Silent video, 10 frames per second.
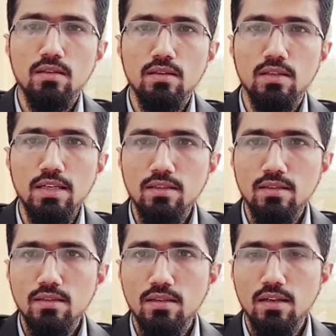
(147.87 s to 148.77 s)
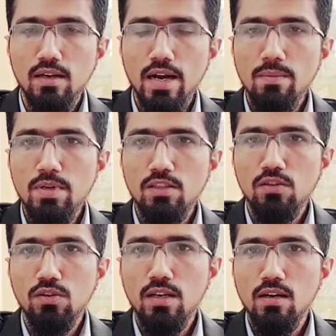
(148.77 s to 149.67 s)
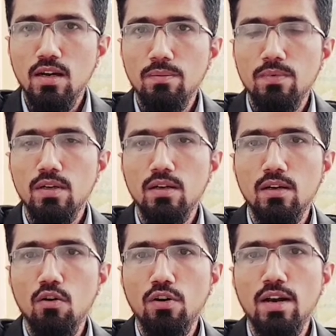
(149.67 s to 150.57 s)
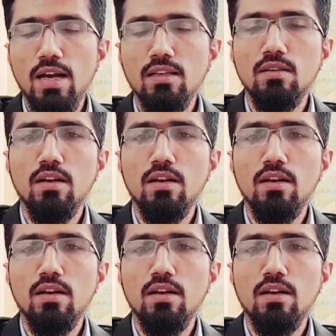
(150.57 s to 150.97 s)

This uh, Adam EC3 club uh,